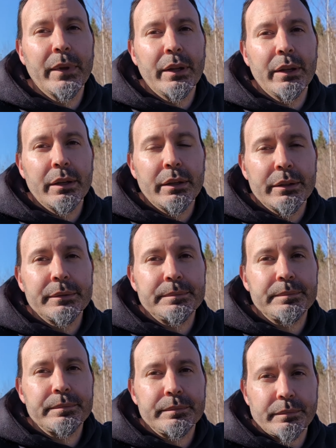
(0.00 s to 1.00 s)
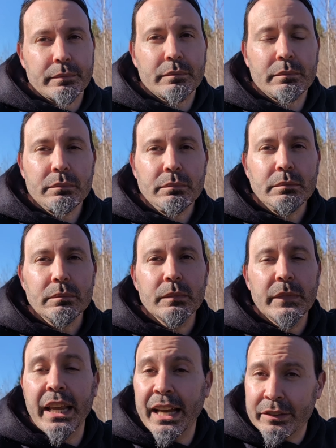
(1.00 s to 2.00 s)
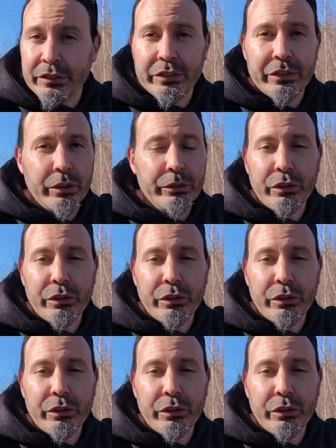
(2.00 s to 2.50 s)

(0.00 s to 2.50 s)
And they're all chickens we've taken in for people. They're